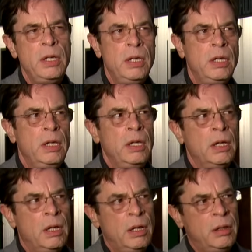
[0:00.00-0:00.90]
the mayor
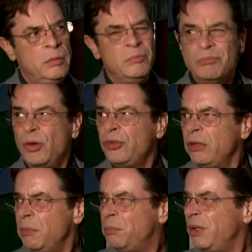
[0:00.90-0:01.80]
says he
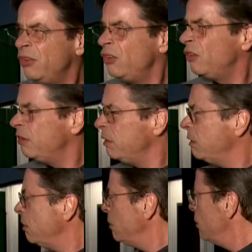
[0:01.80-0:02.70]
wasn't included
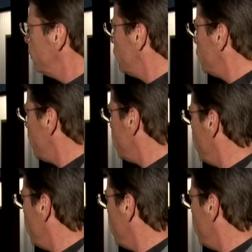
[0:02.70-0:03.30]
and that not